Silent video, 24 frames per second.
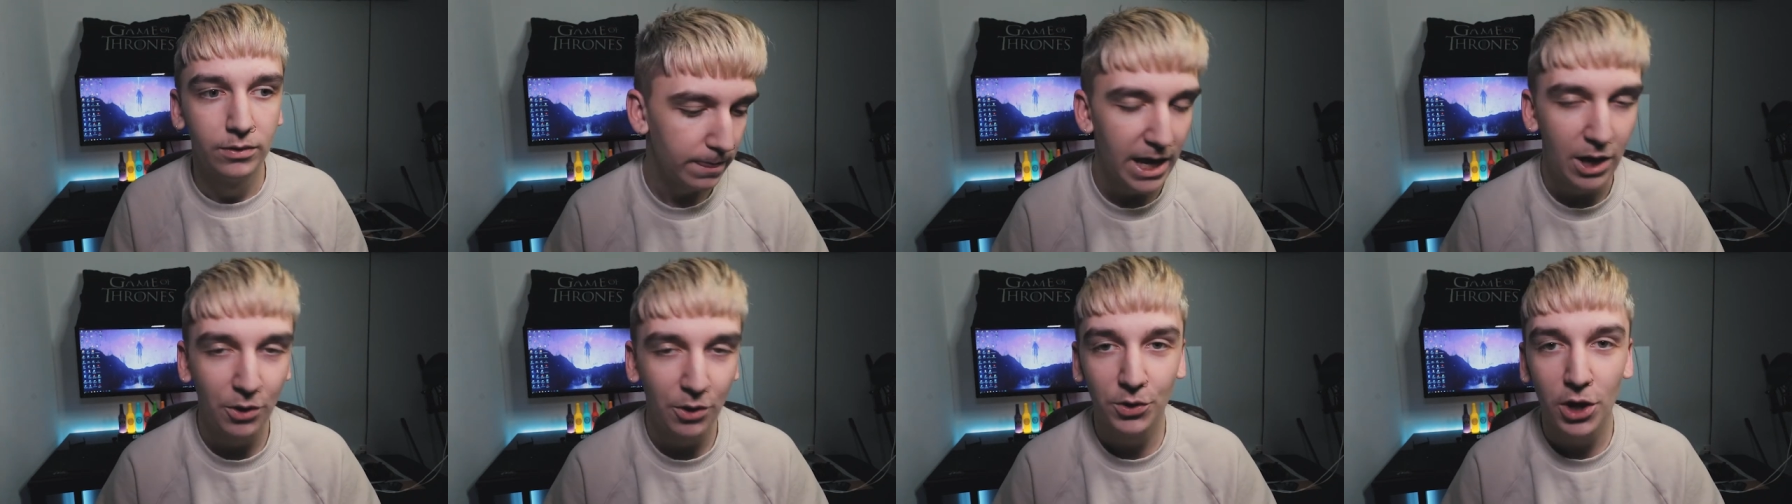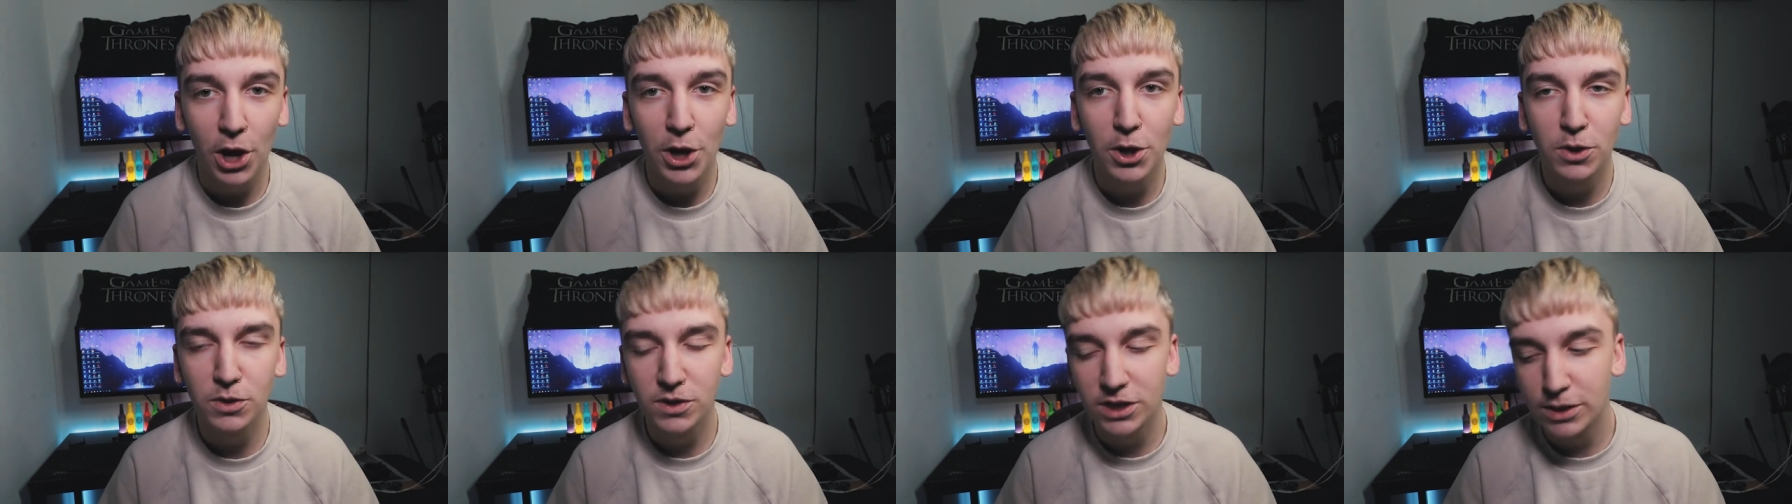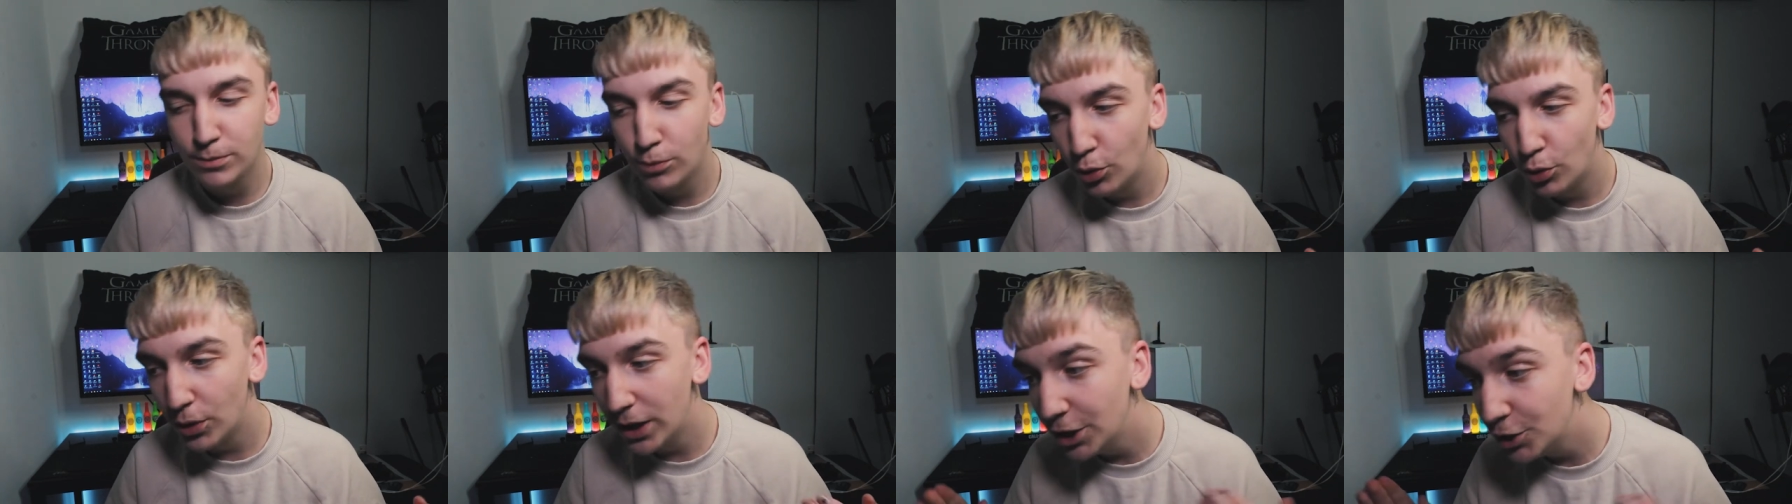Now going on to
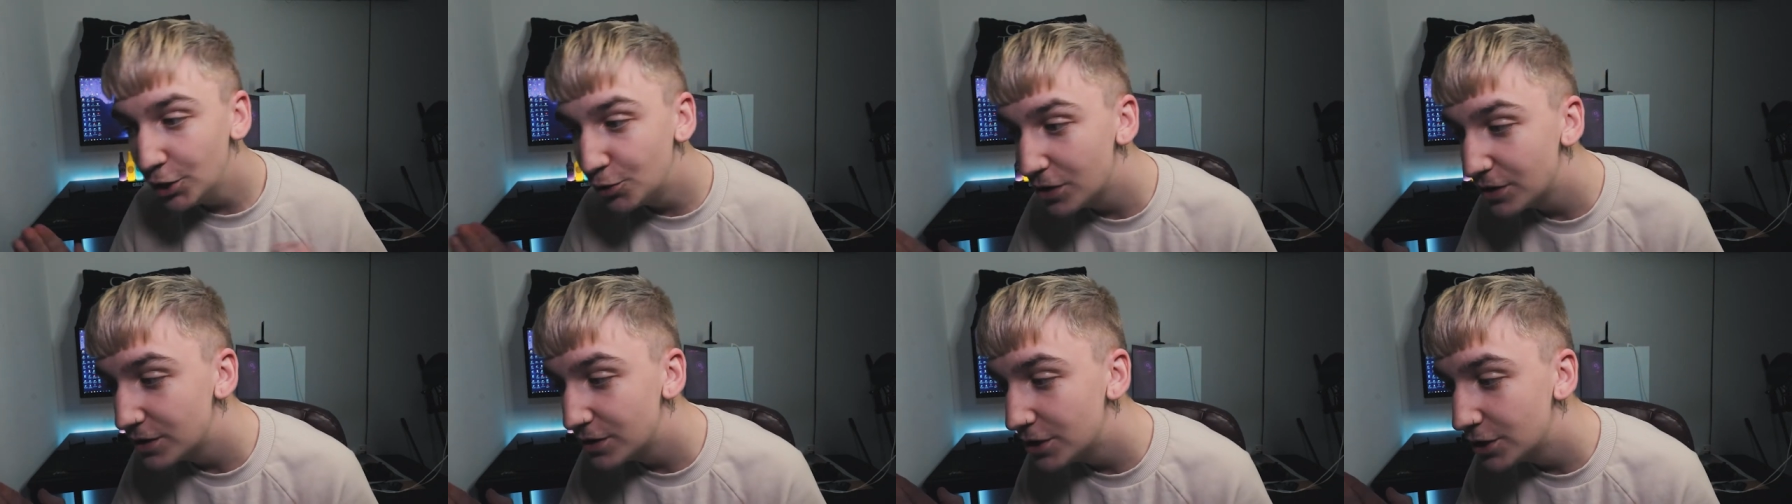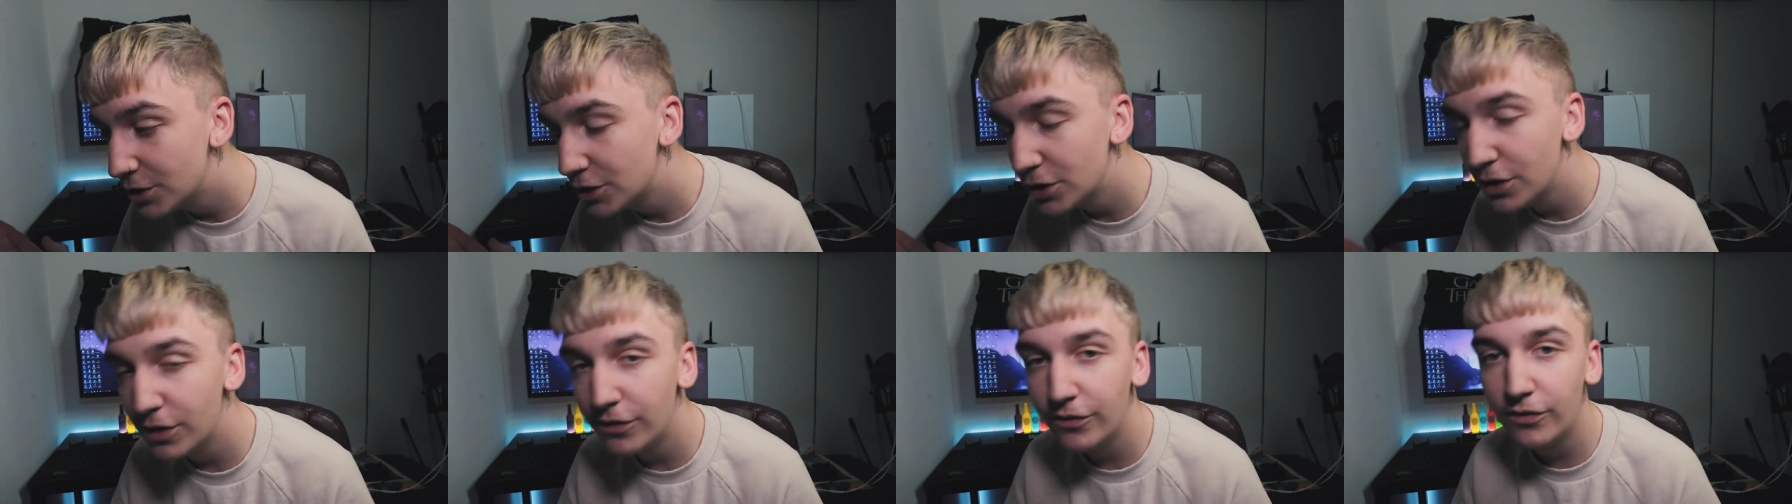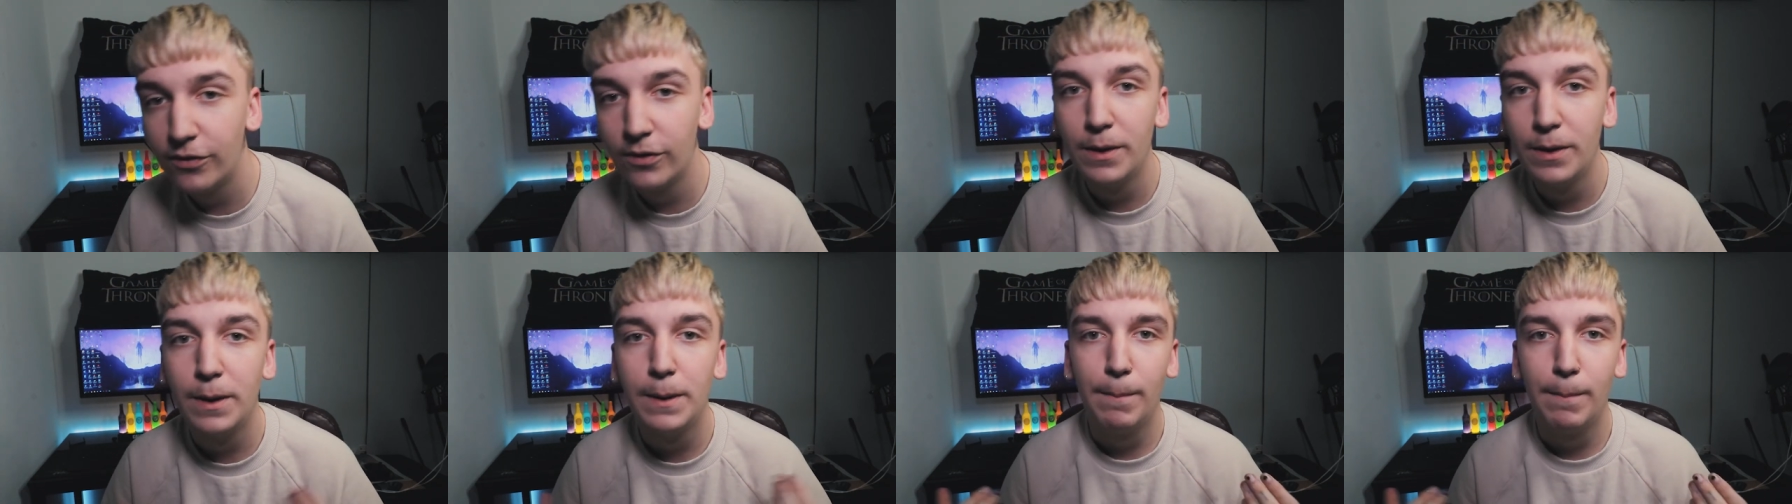the more interesting stuff,